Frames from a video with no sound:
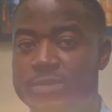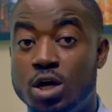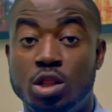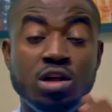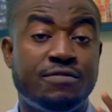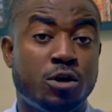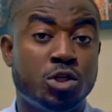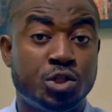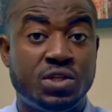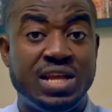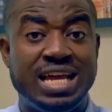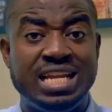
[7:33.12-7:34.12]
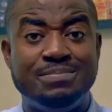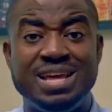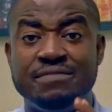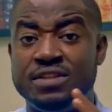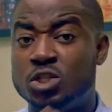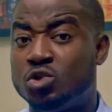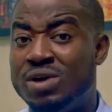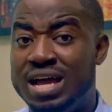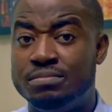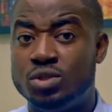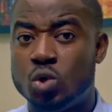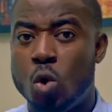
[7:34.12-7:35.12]
A lot of countries today are named after
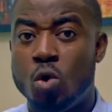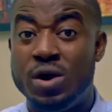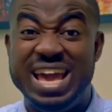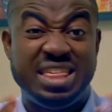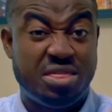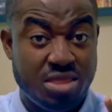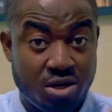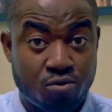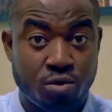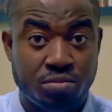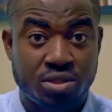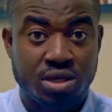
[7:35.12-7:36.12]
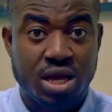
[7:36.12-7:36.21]
tribes or ethnic groups